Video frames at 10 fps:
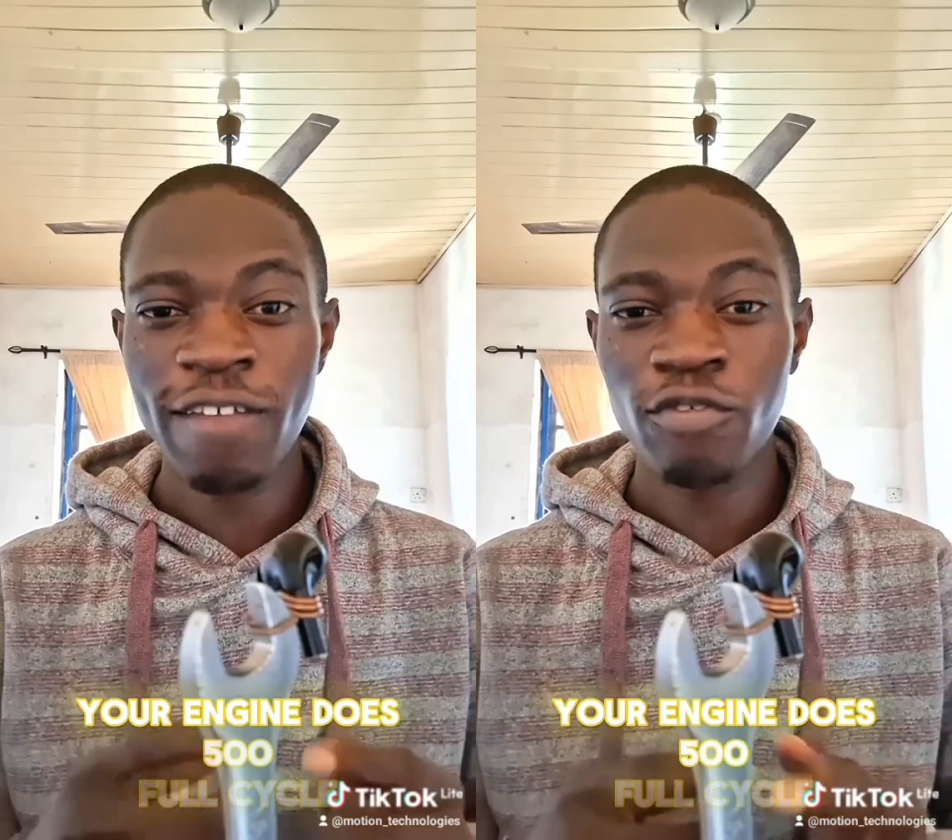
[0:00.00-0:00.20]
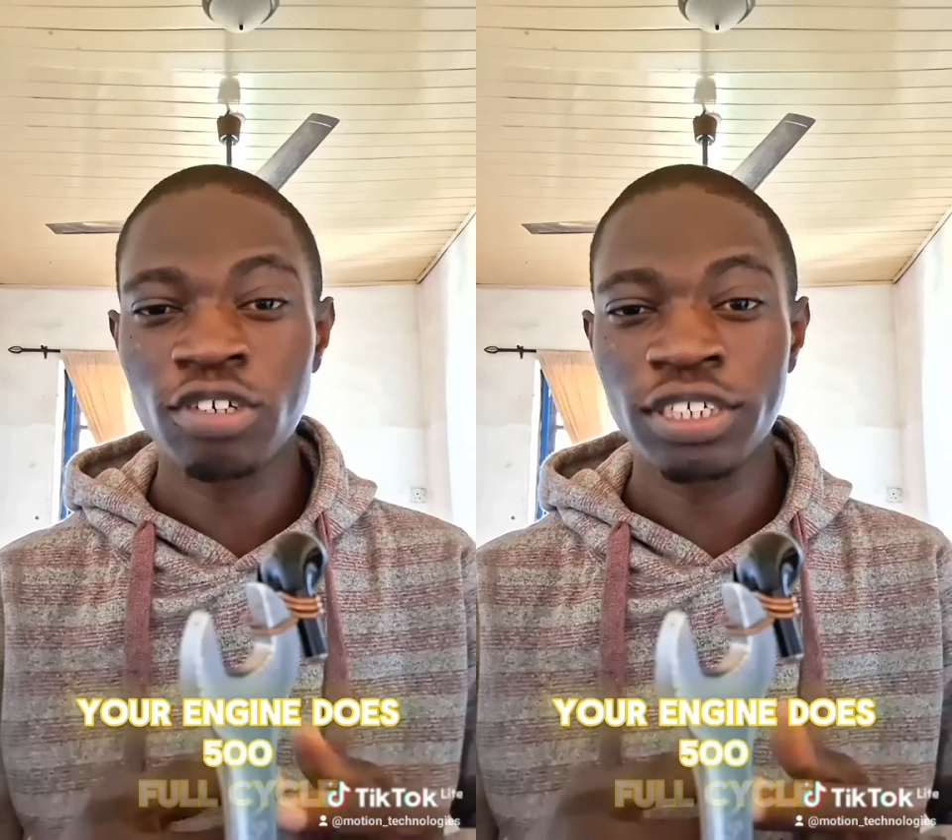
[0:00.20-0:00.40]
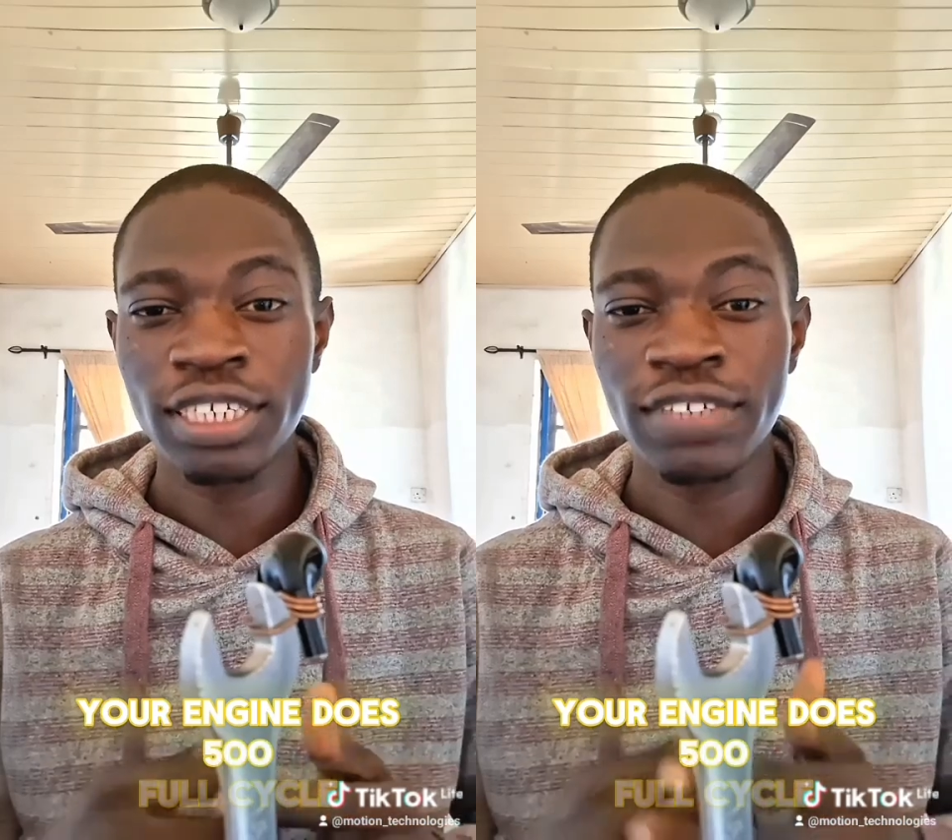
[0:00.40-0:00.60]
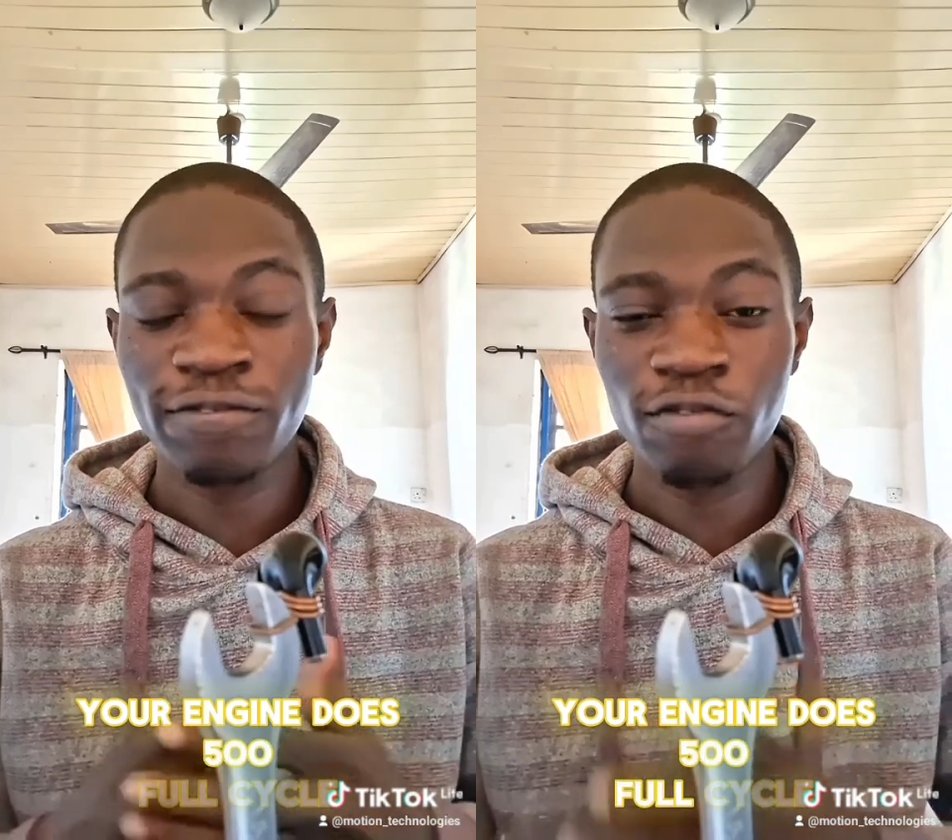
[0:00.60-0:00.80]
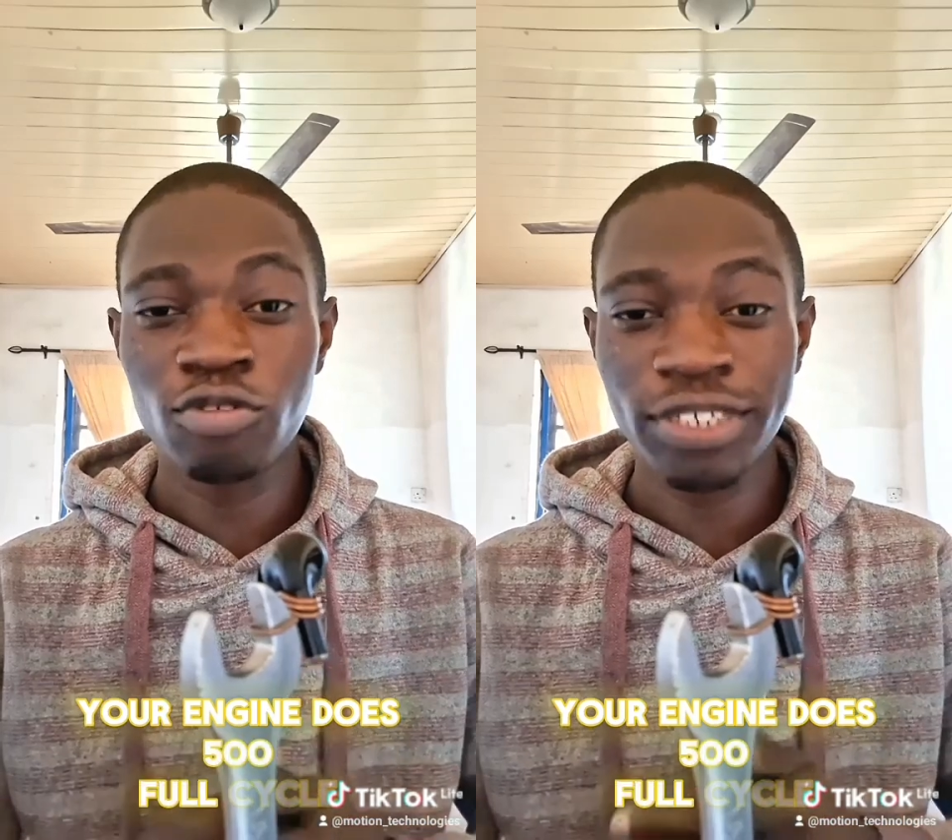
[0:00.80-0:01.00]
500
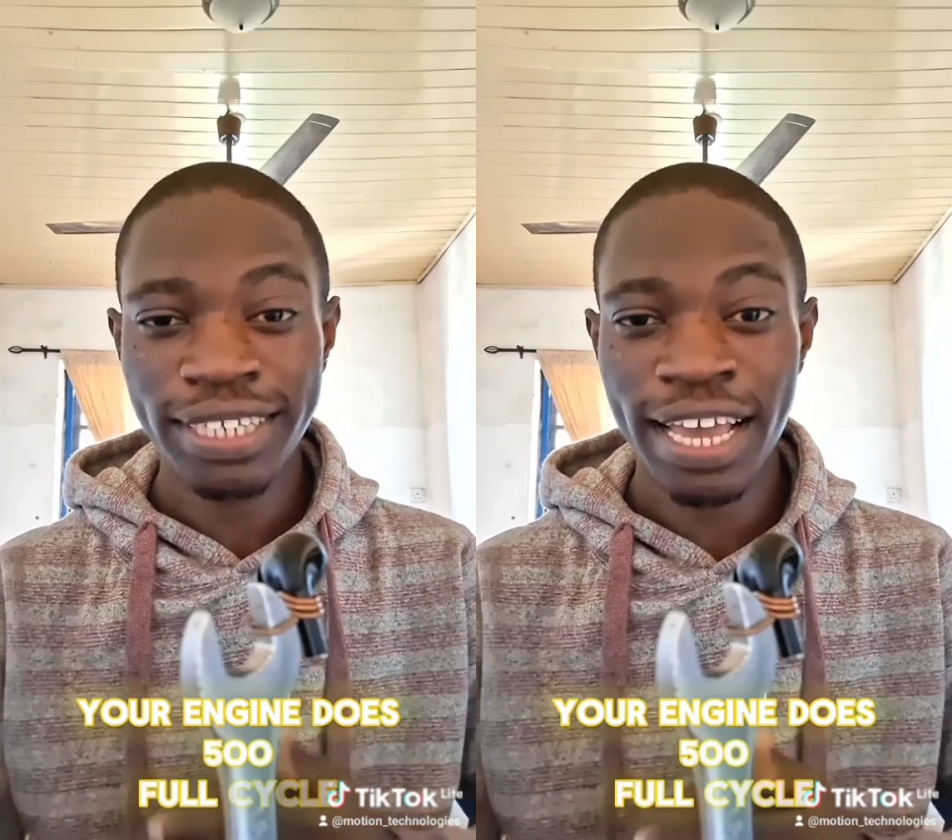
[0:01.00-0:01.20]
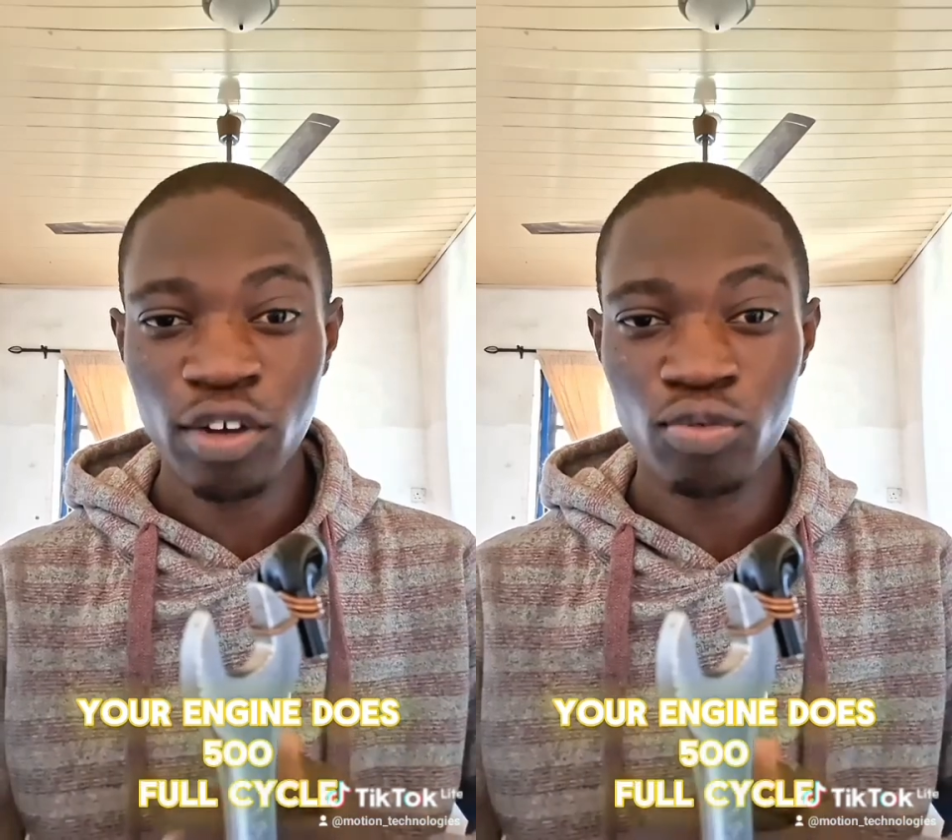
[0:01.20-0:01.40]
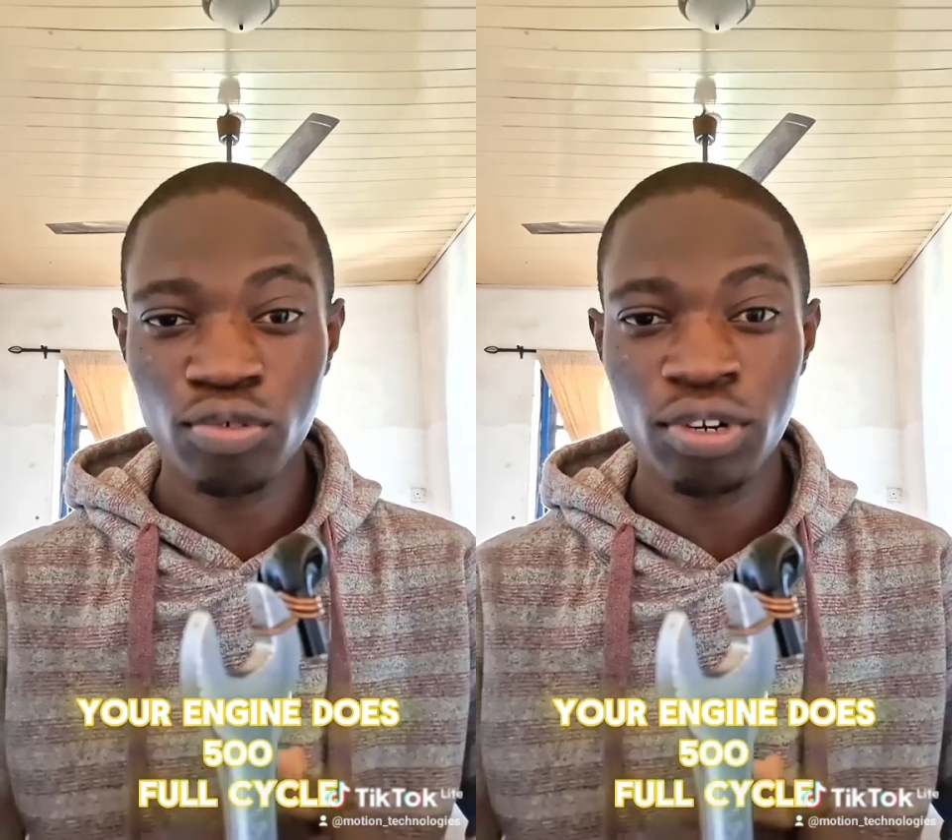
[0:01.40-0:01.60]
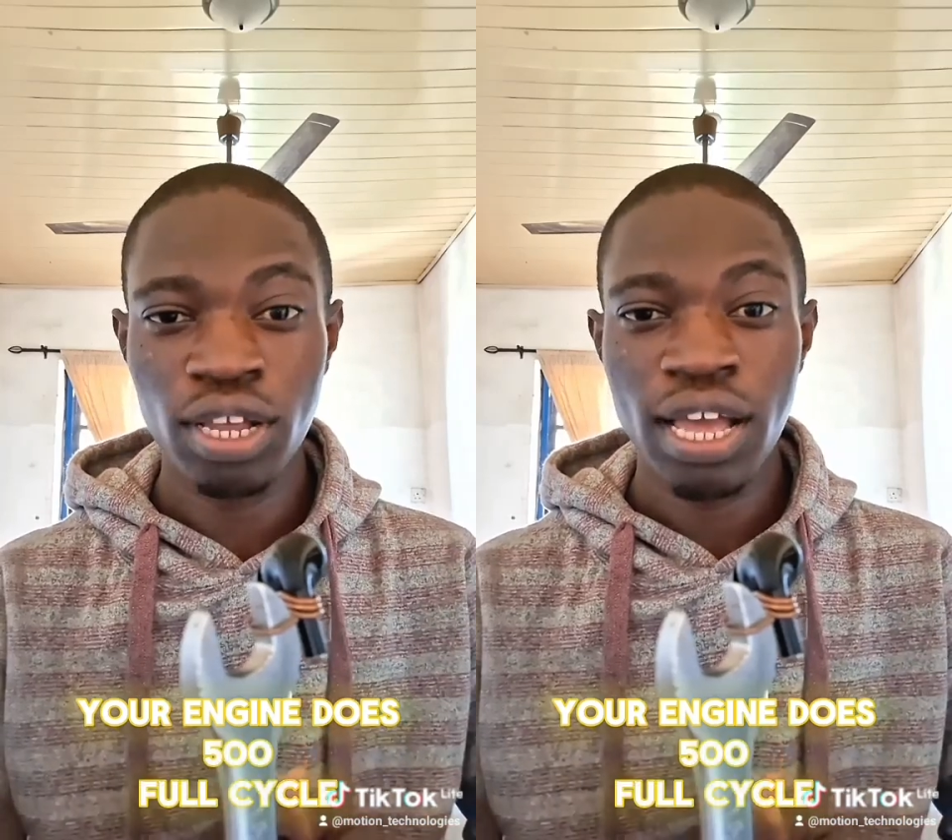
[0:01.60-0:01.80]
full cycle.